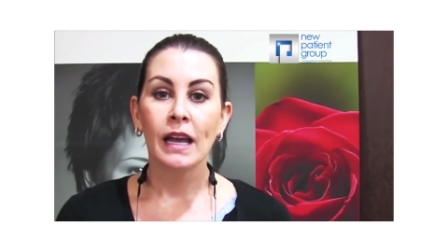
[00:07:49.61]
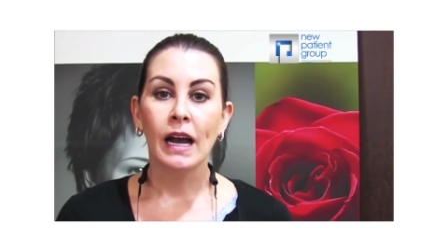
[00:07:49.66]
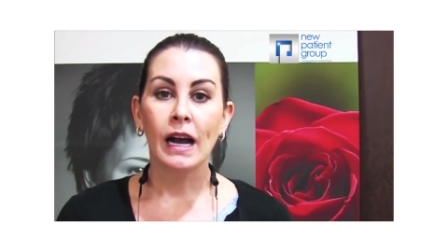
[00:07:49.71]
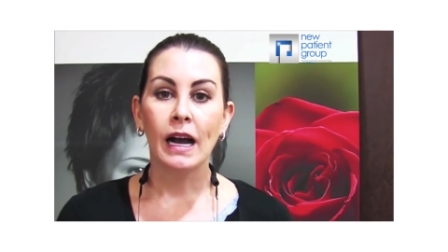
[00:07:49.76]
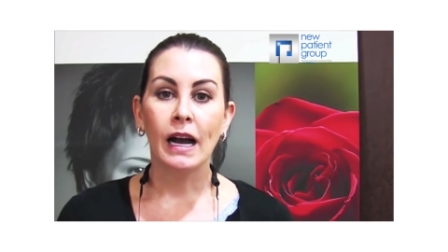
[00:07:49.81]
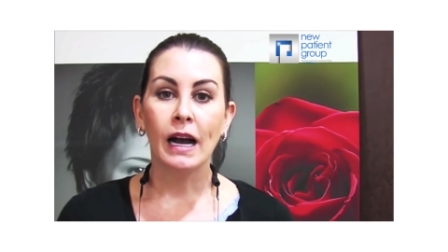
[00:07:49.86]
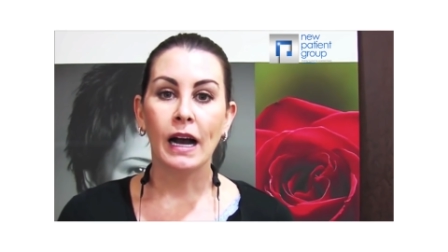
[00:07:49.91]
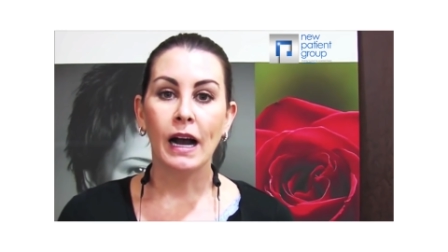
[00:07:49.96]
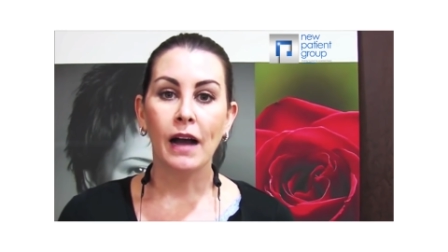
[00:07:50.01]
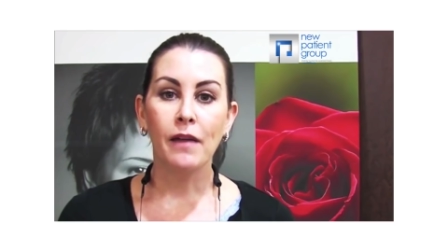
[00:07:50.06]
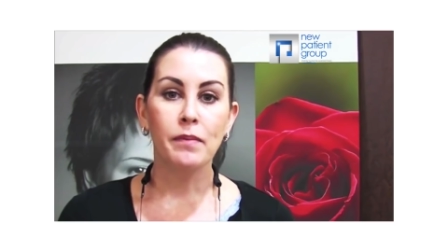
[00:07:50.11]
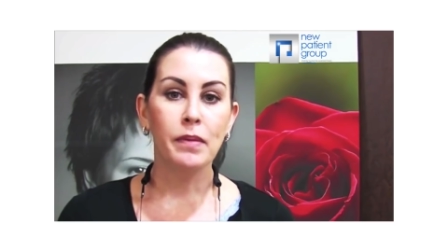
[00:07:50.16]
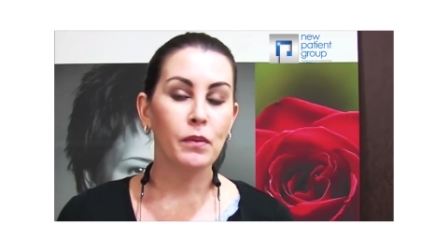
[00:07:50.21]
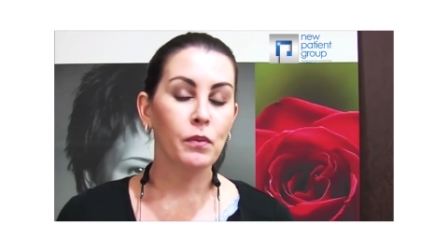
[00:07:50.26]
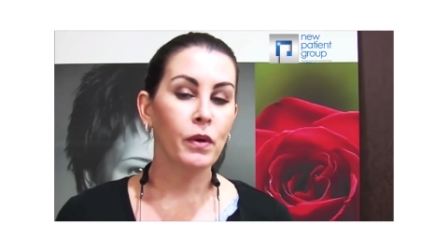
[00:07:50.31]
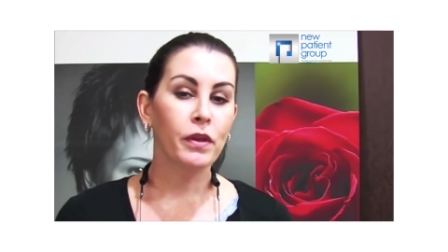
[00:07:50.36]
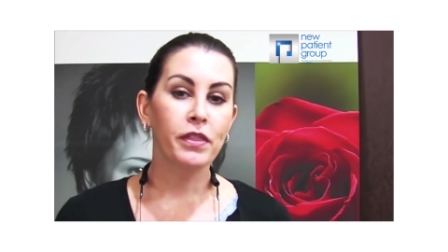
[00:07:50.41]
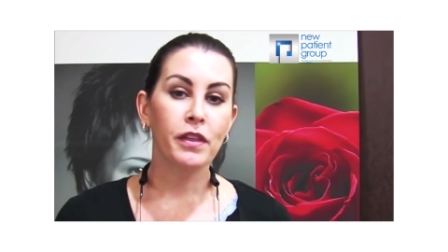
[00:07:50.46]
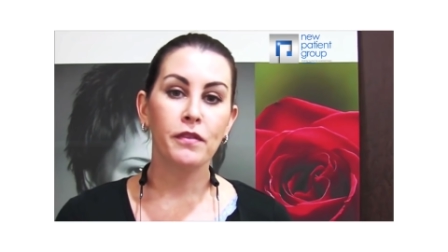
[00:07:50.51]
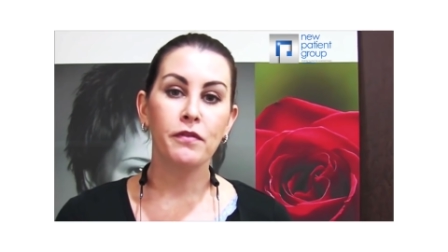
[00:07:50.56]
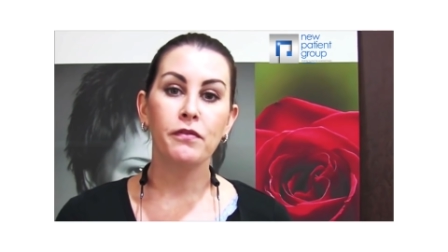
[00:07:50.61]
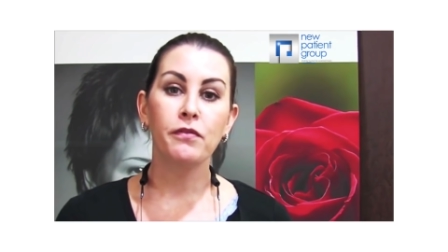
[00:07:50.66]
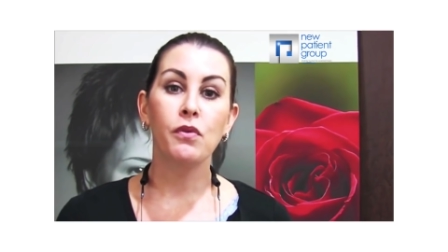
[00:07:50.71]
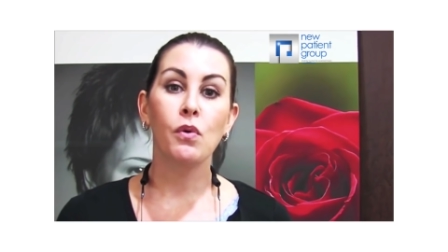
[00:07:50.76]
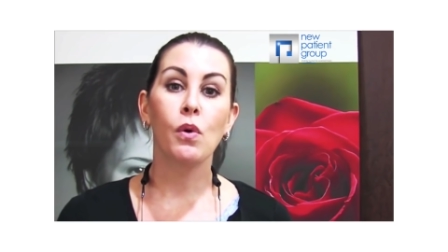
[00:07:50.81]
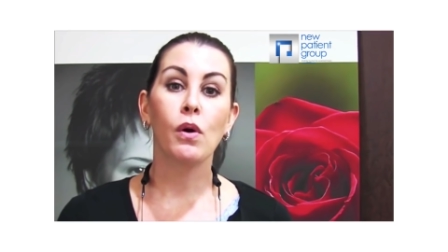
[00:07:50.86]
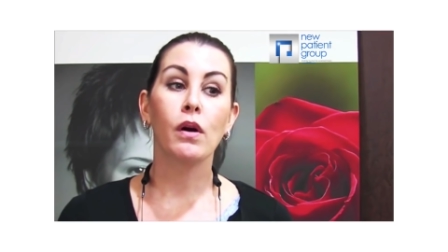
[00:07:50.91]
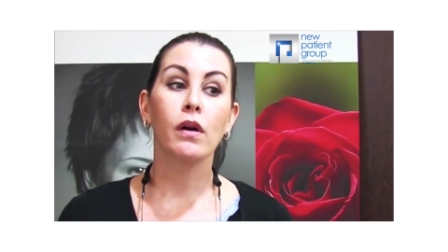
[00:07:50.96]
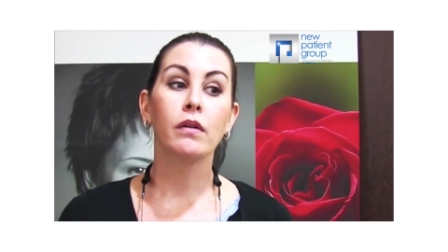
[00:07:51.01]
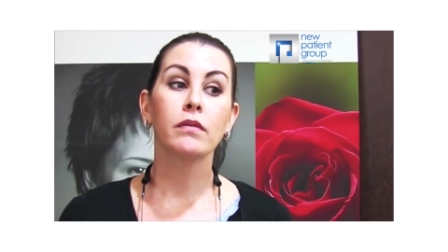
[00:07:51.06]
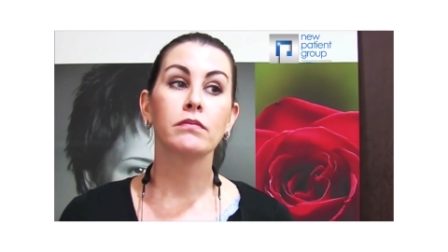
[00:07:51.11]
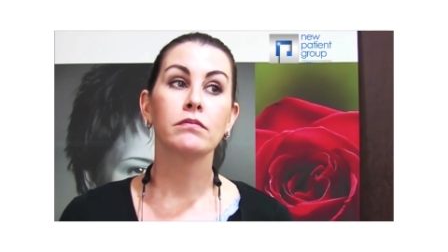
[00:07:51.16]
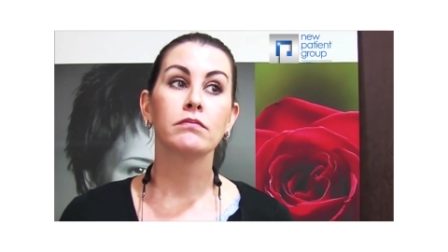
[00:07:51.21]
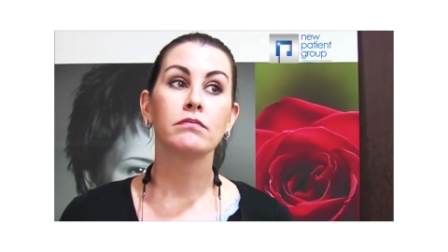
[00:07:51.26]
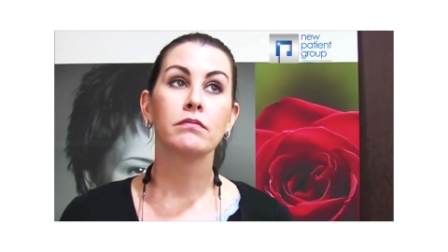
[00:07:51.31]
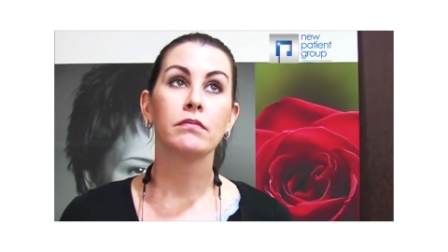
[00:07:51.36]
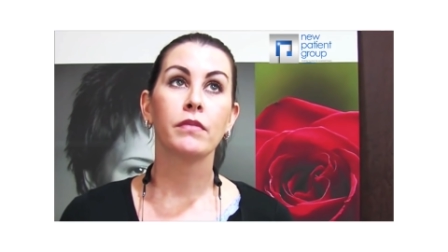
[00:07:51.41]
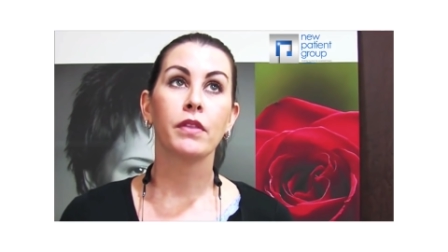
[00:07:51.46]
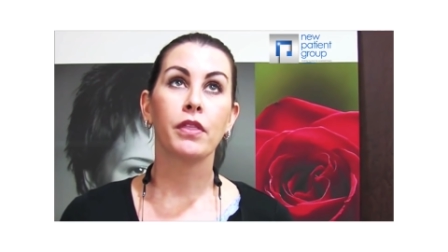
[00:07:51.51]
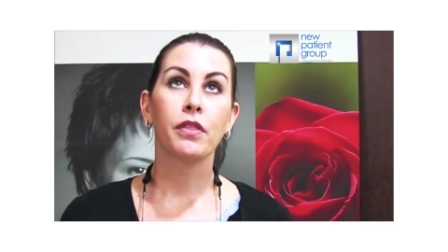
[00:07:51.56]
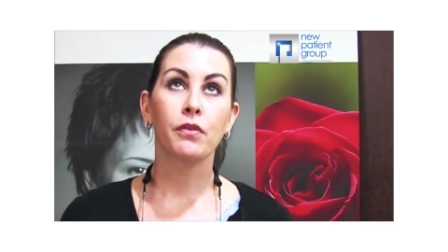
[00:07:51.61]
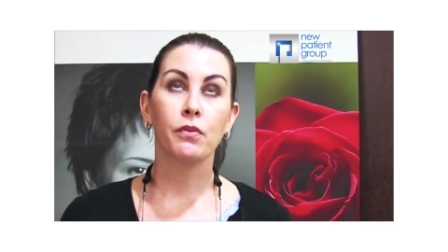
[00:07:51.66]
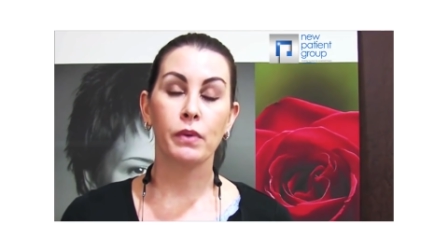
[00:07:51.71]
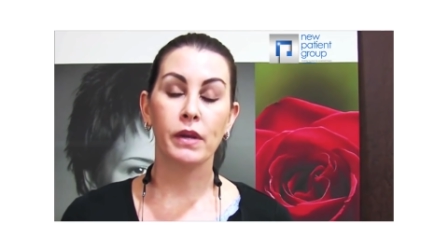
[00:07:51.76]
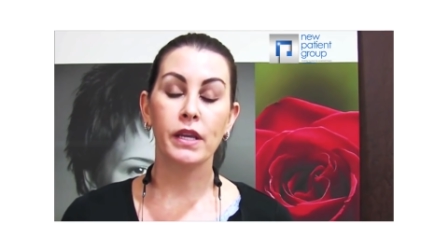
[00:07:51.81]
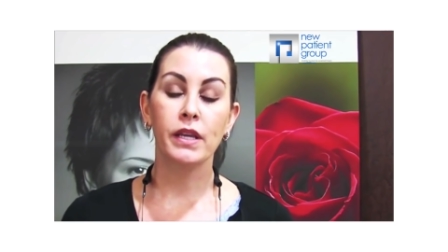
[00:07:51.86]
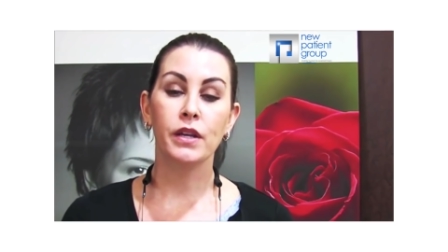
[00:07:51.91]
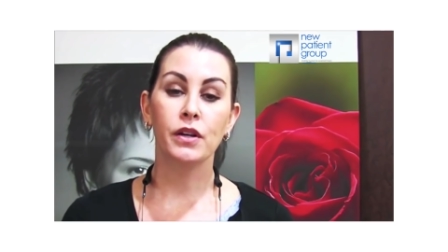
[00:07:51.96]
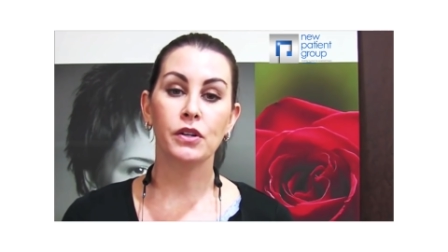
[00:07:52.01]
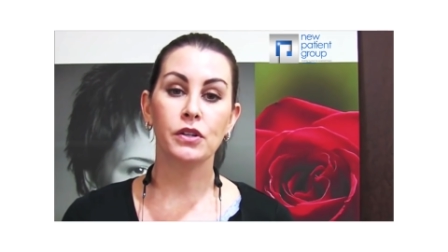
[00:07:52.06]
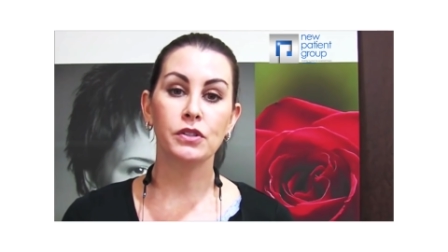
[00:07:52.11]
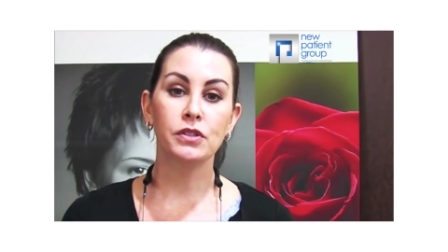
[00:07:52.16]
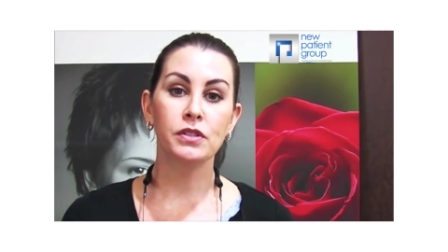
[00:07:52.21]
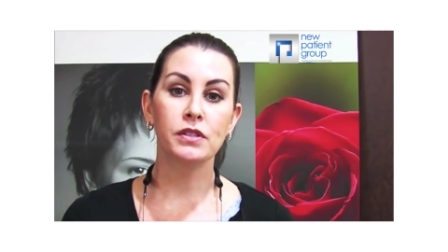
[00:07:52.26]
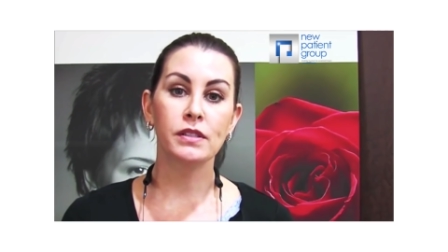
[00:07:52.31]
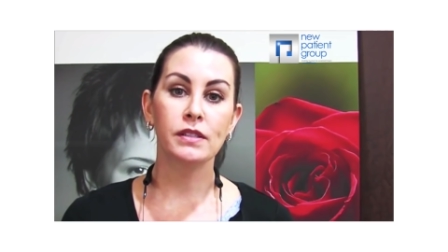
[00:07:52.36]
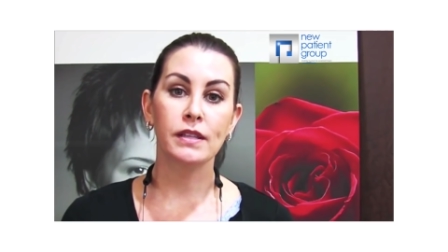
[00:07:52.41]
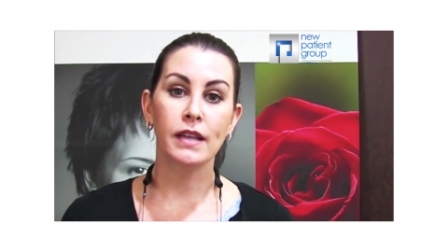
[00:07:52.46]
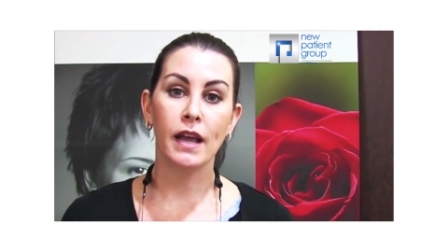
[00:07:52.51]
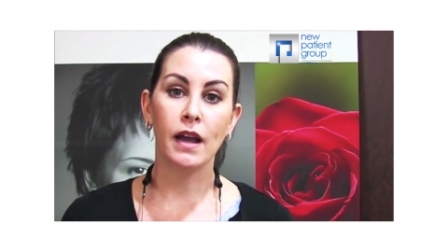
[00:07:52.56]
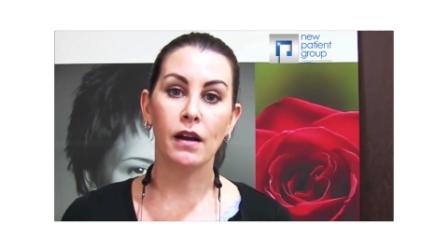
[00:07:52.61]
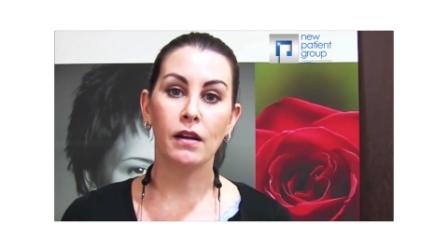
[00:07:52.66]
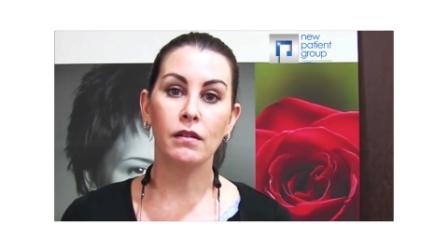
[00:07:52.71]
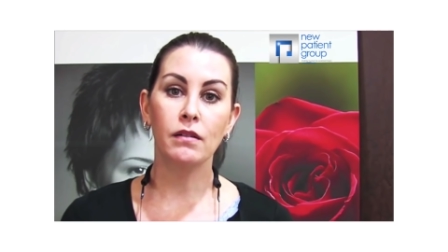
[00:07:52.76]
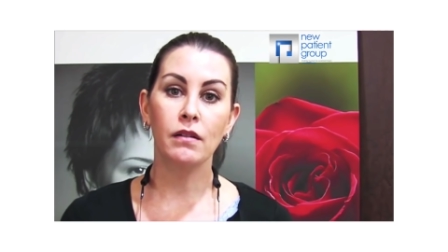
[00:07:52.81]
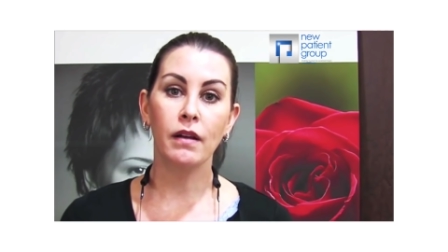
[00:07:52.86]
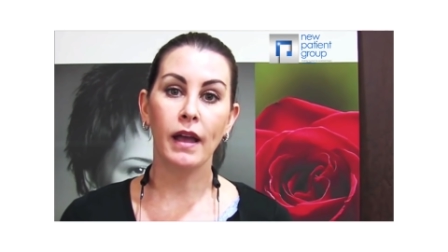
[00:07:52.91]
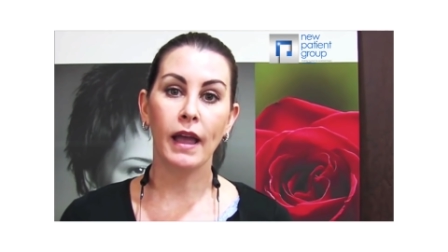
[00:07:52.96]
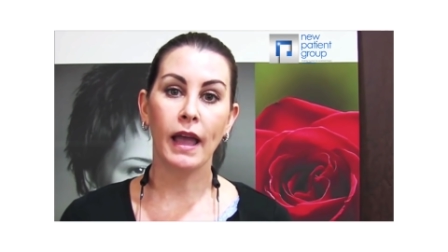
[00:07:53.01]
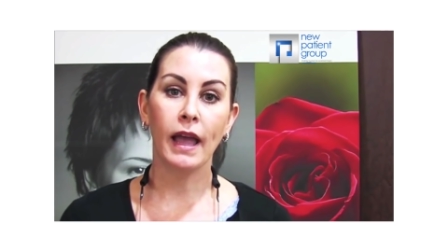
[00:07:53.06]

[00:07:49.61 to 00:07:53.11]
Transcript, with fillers: I've been with them for 3 years now,